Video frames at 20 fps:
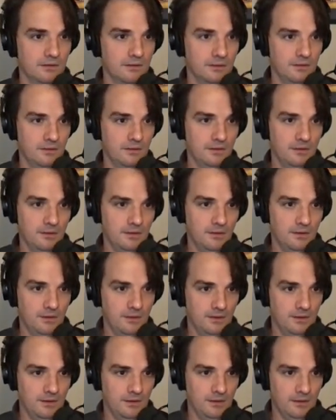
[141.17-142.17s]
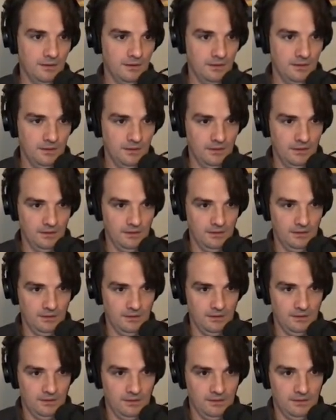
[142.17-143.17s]

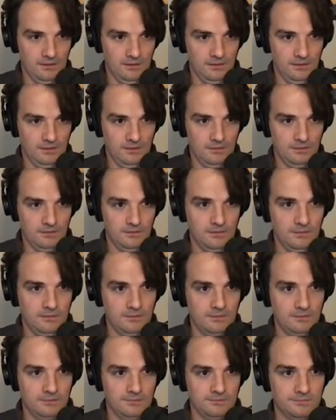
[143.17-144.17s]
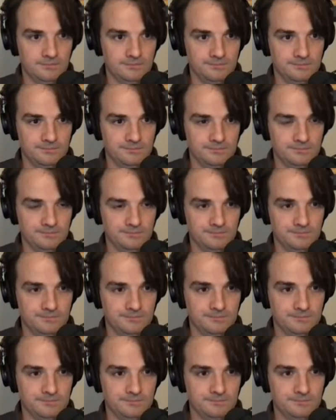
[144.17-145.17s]

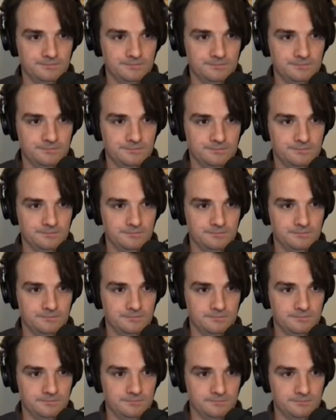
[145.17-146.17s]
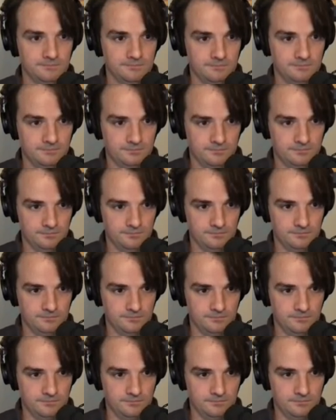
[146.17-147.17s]

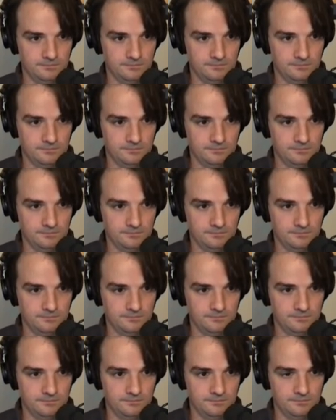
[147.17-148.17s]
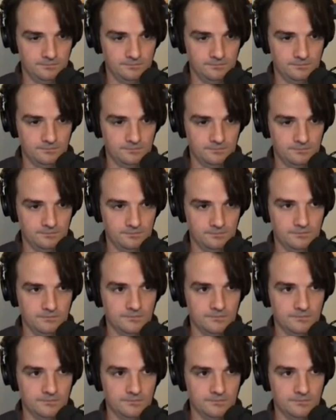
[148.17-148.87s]
No one is speaking in this clip.